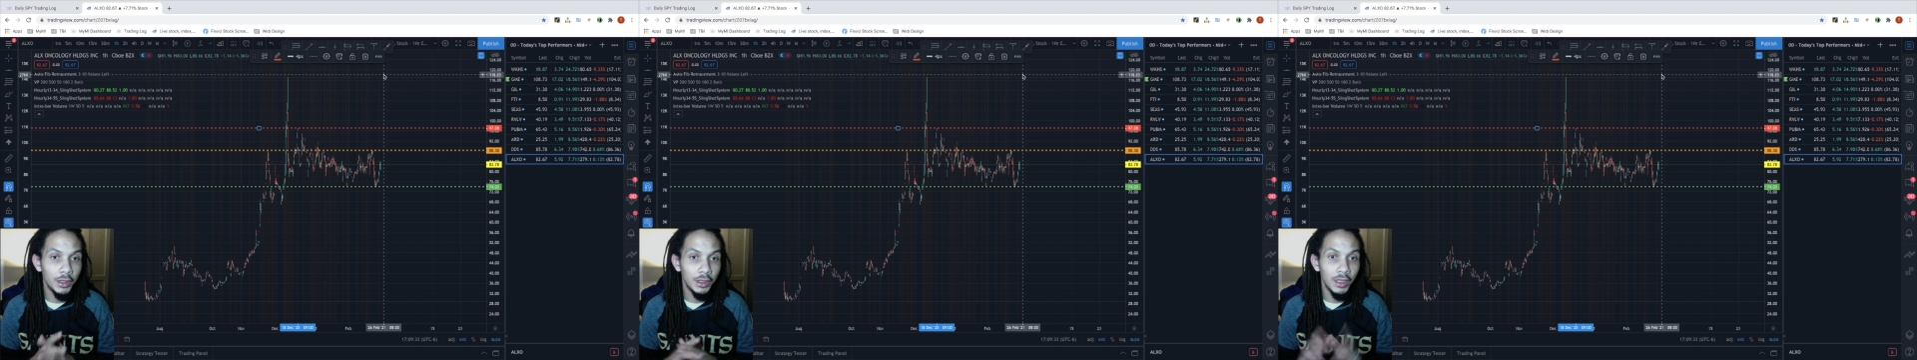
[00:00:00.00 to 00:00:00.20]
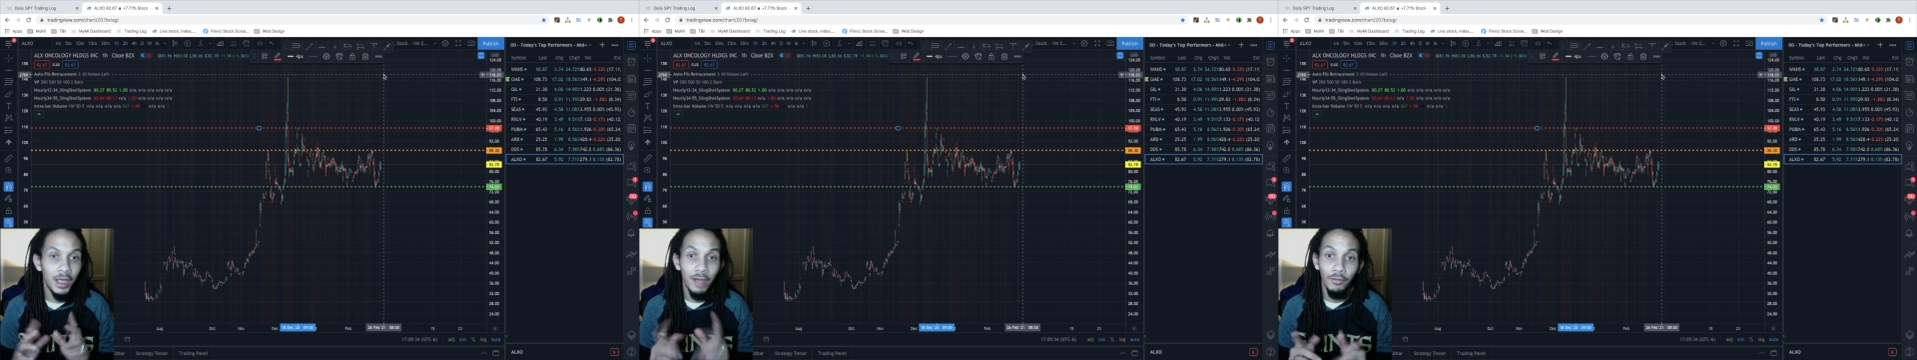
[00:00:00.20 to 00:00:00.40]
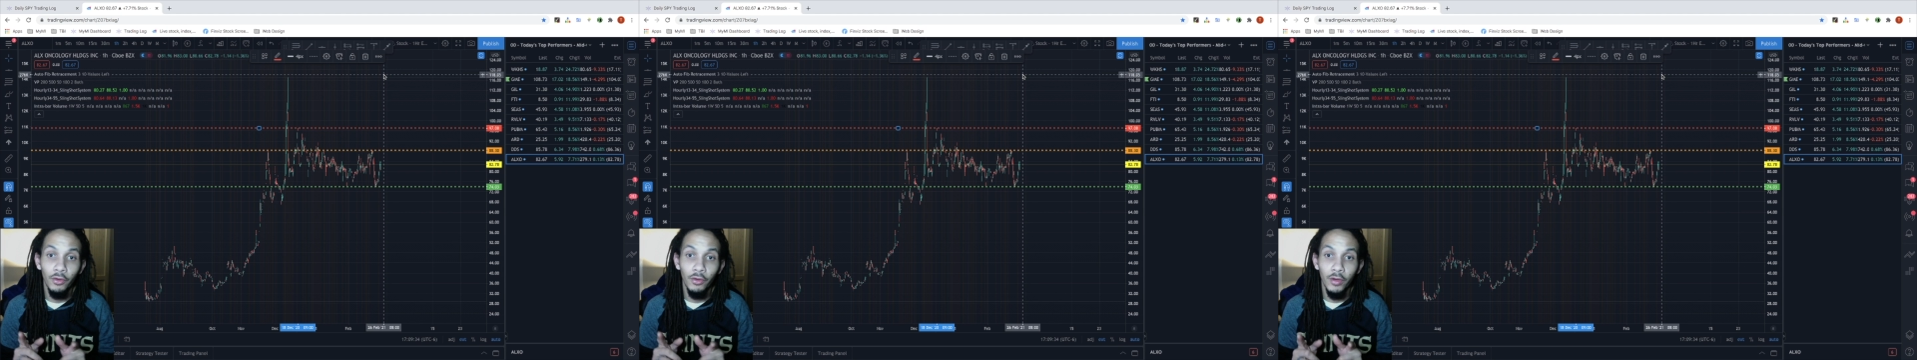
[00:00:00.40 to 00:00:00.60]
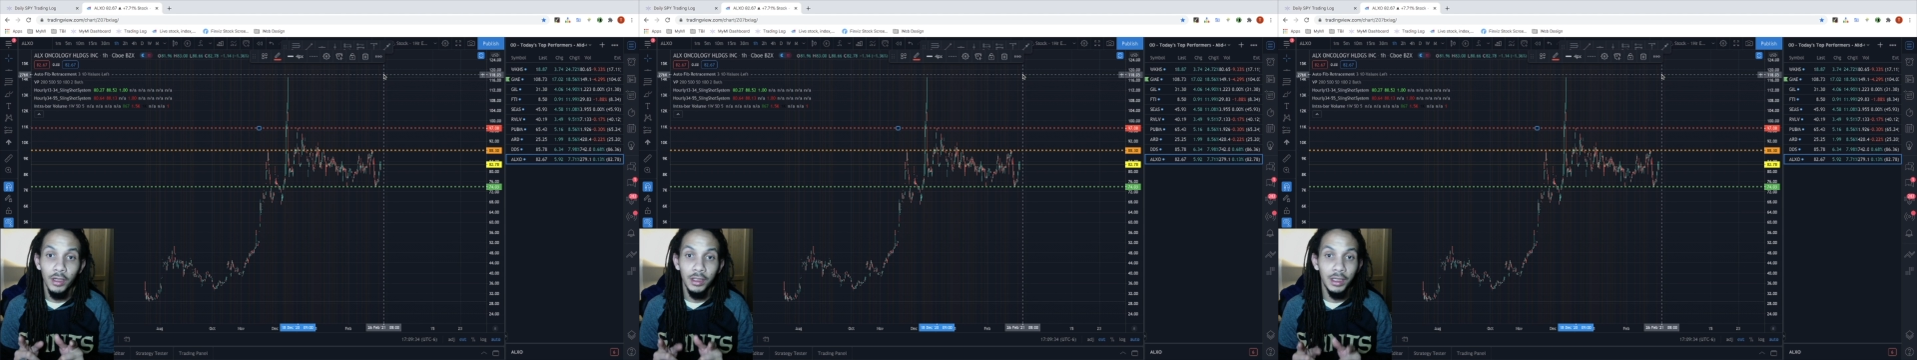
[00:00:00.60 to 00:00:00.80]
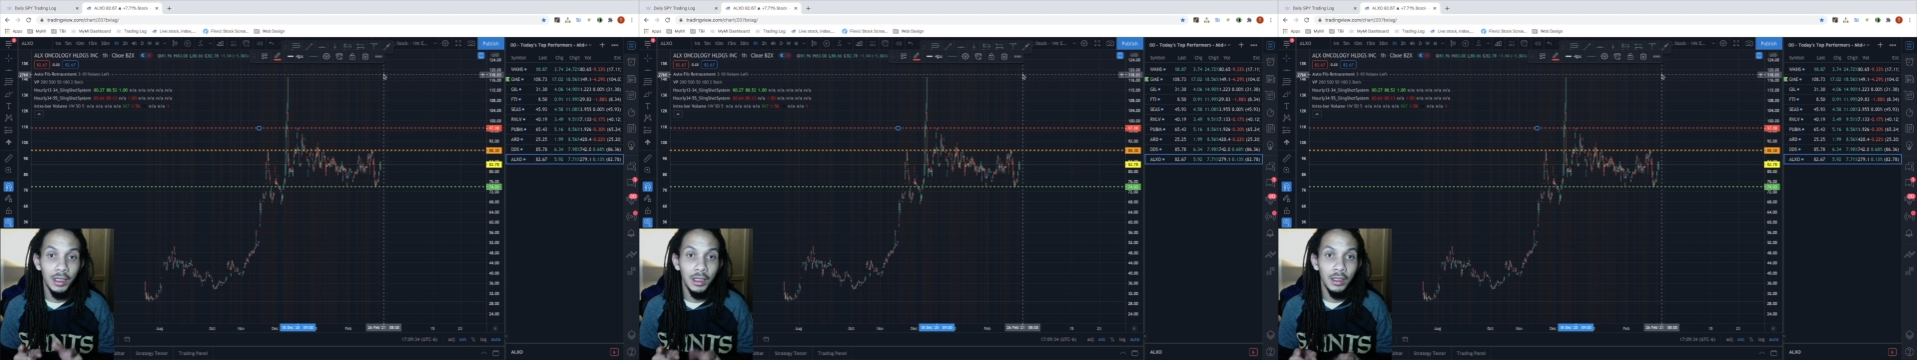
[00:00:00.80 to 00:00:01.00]
Have a great
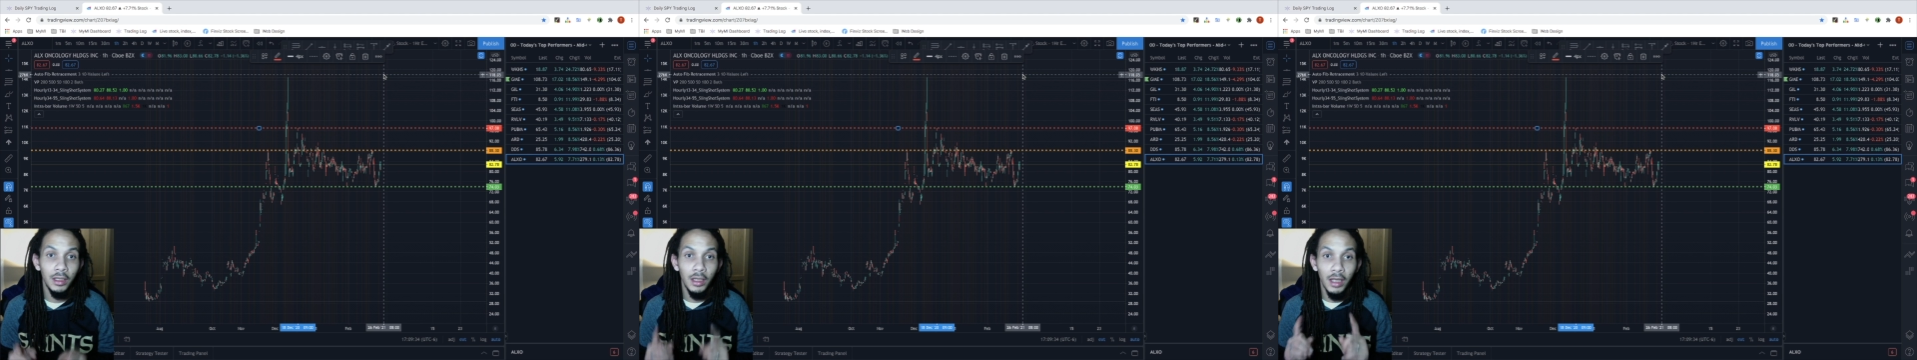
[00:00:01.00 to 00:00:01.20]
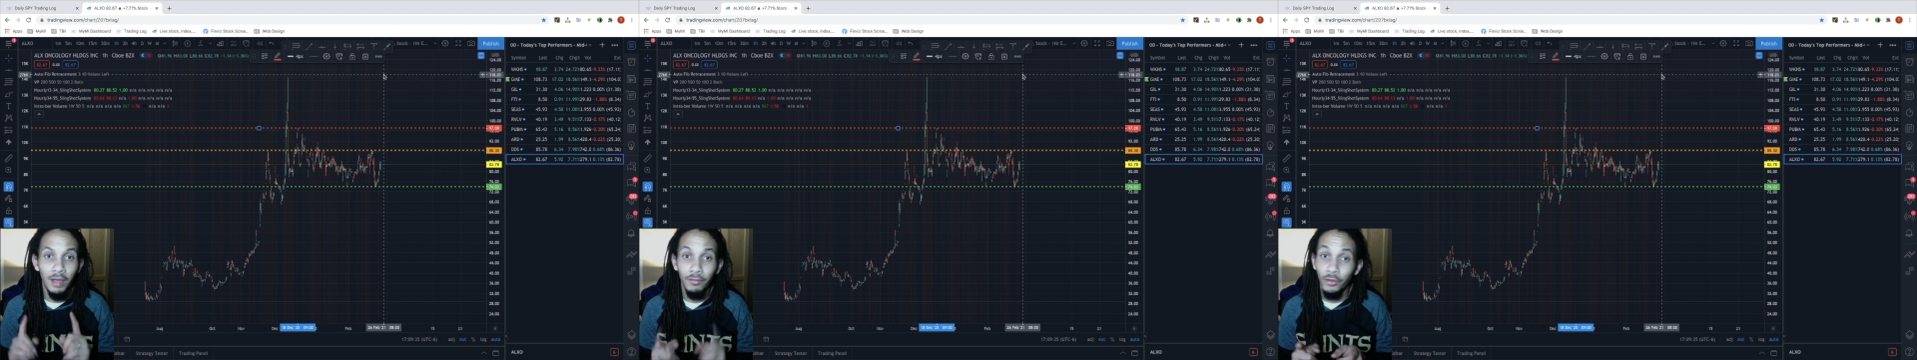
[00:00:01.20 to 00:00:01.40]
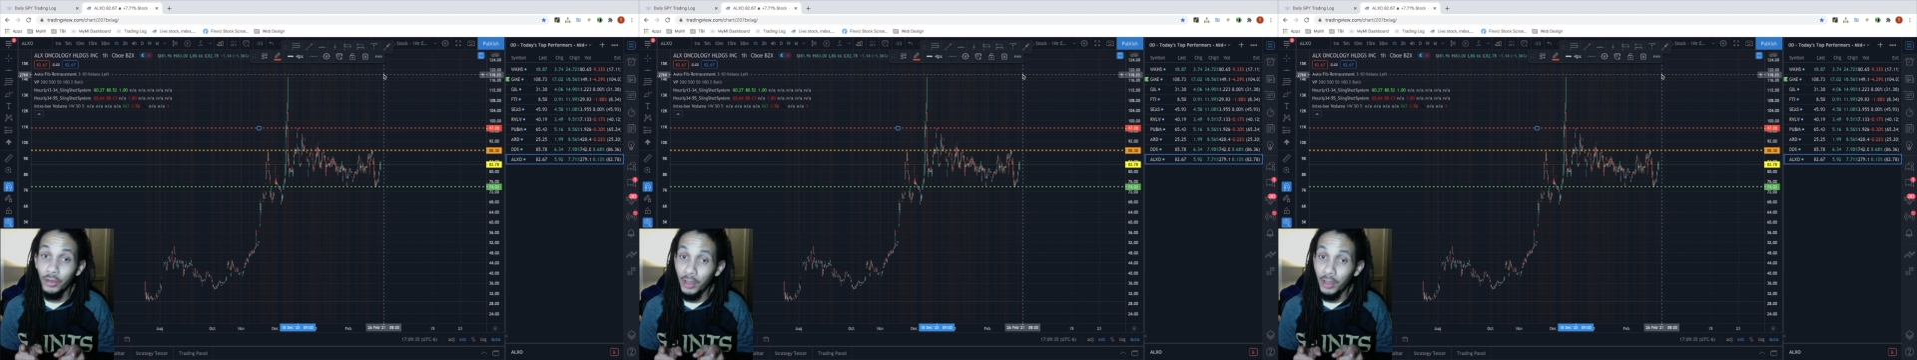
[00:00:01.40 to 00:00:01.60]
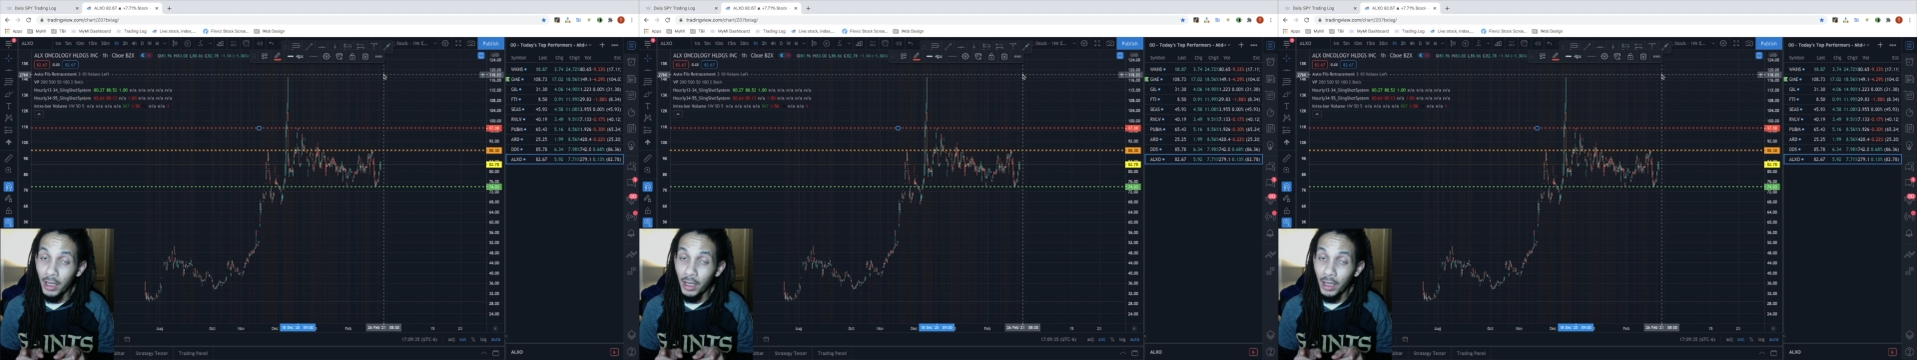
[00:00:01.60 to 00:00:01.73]
day, have a good night